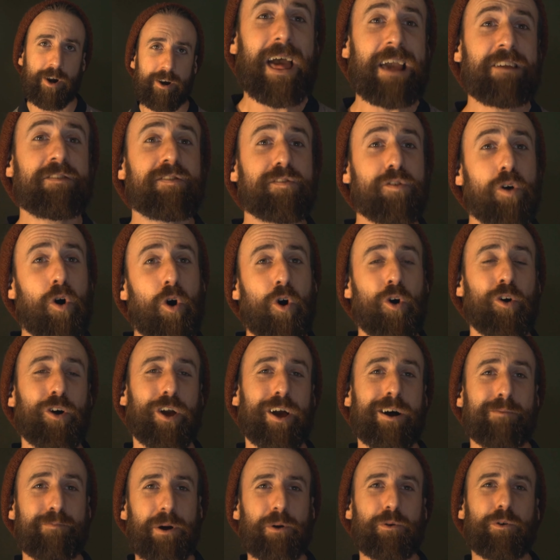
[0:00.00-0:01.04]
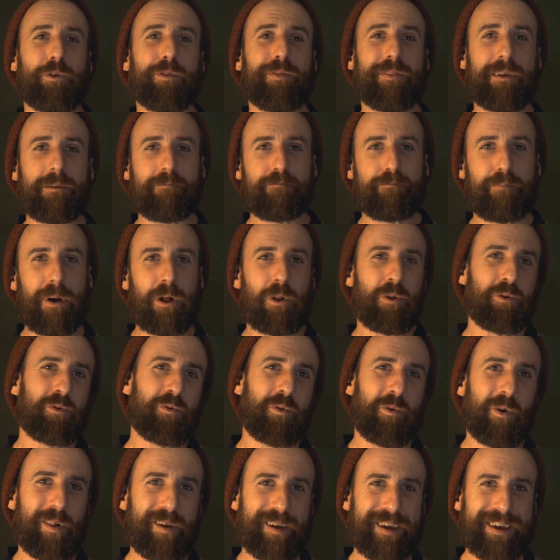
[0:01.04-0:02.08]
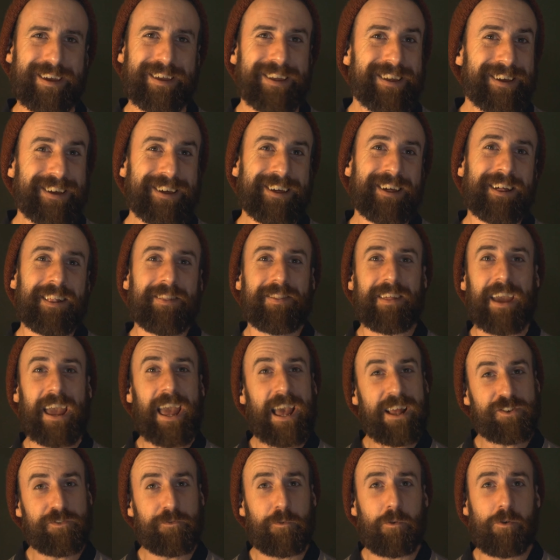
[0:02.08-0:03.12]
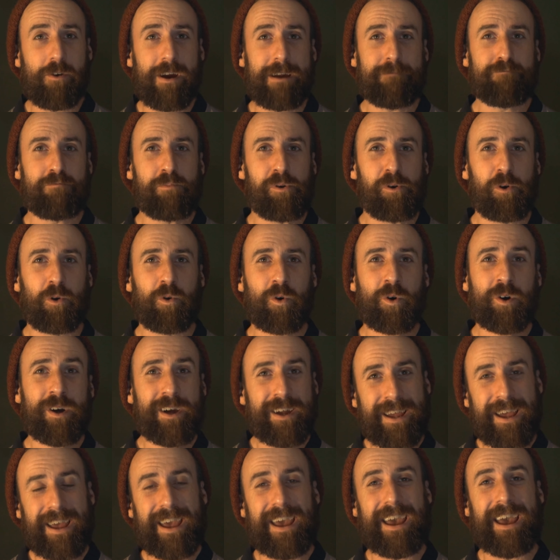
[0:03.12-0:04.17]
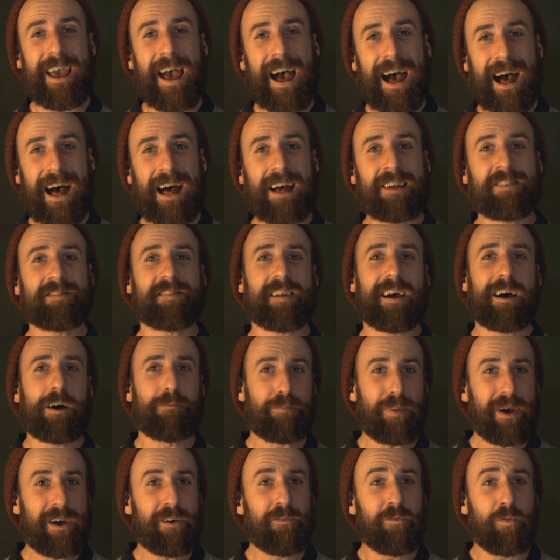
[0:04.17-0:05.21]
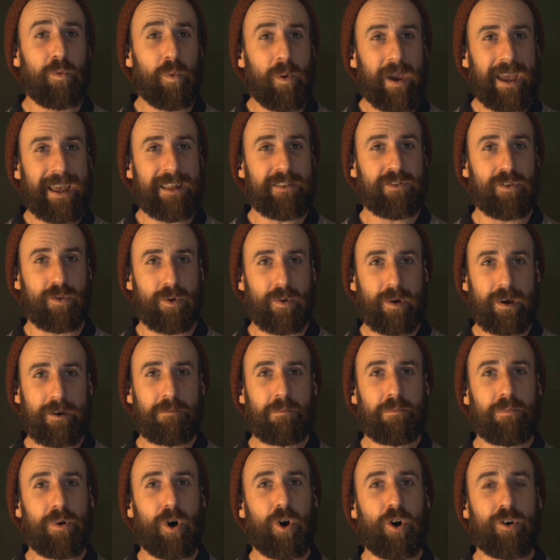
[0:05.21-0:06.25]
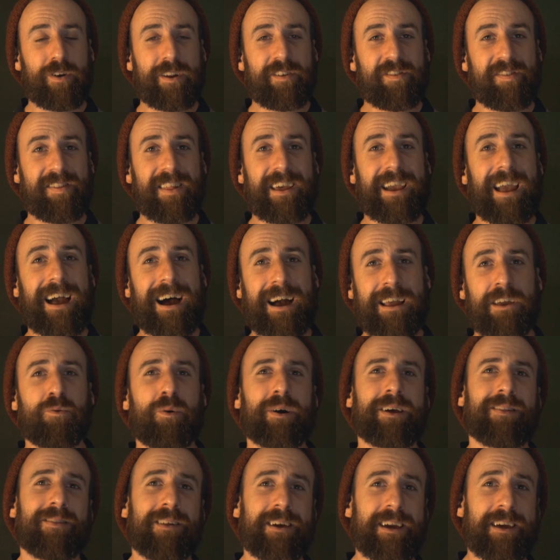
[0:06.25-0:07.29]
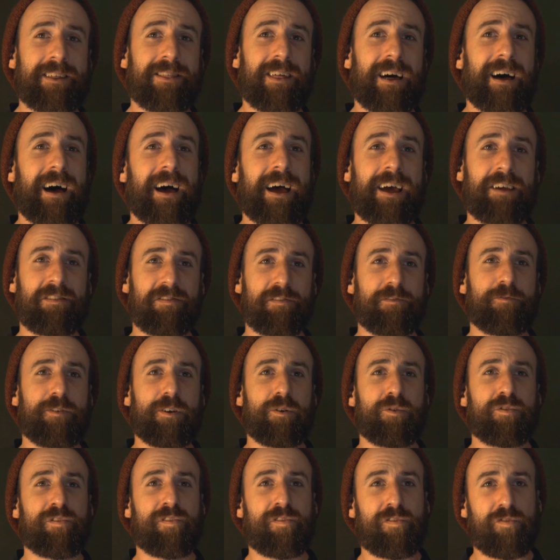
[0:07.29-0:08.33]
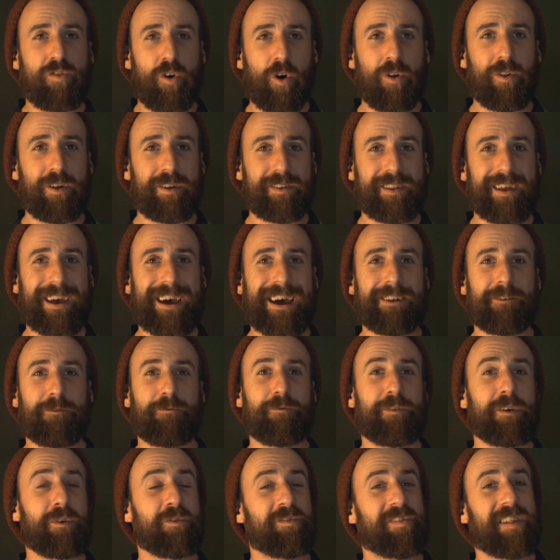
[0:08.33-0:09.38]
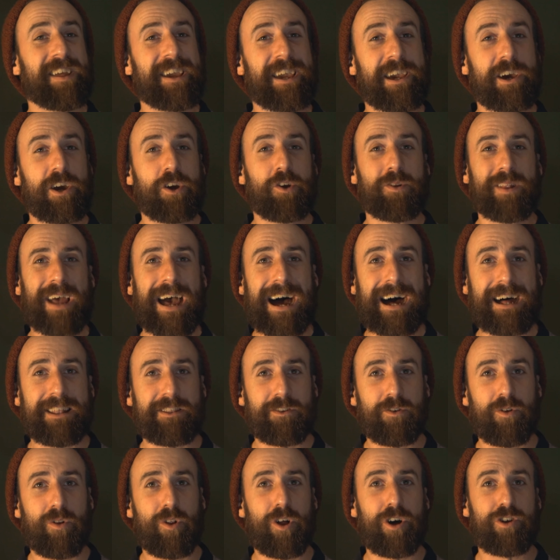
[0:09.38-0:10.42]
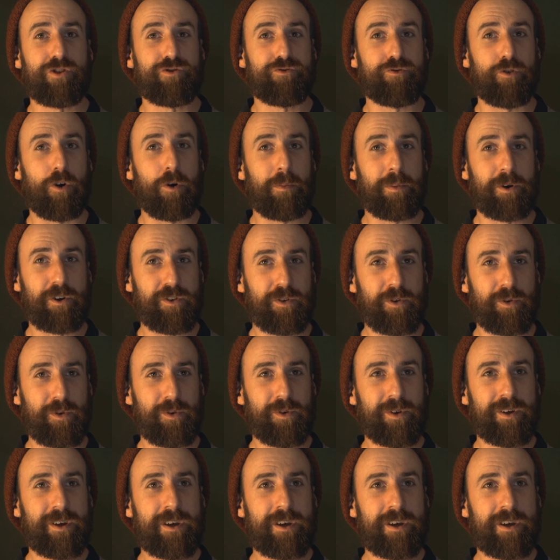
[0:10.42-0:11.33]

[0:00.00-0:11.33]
Let's talk about the build quality. The H4N Pro, it has a bit of weight to it, but honestly I quite like that as it feels solid and feels like it could handle a drop or two.